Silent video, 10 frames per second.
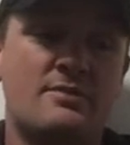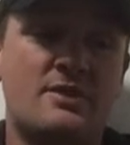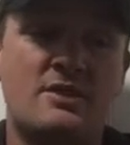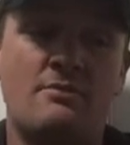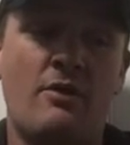
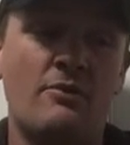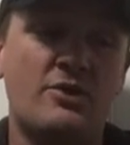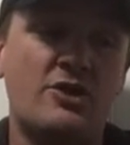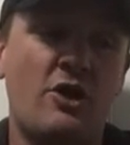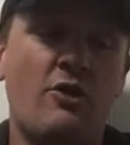Samoa
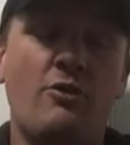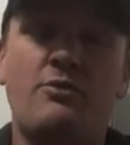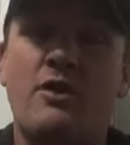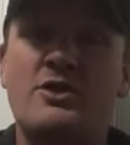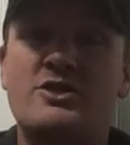Joe,
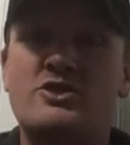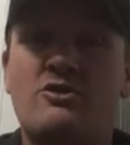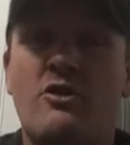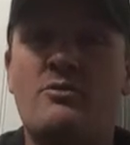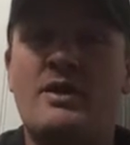Braun
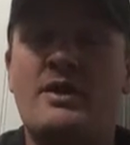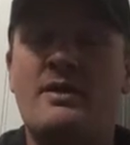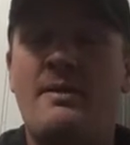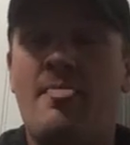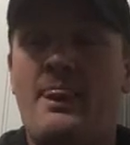Strowman,